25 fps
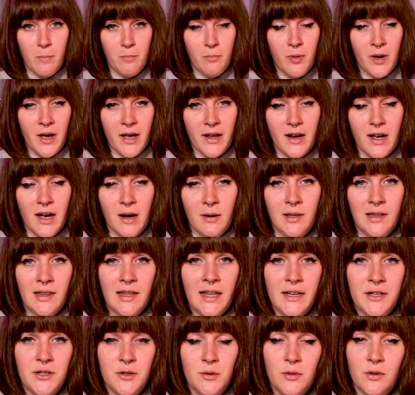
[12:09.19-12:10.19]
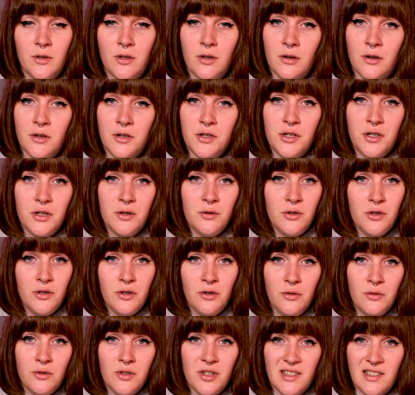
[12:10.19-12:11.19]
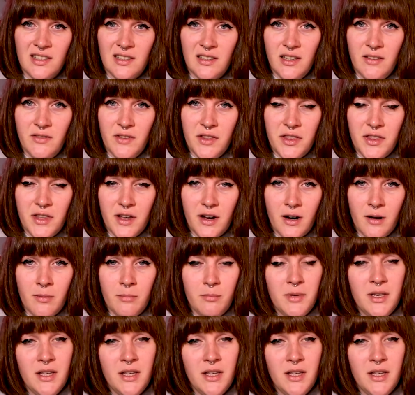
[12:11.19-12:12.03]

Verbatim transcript: but I would like to encourage you to just leave it there,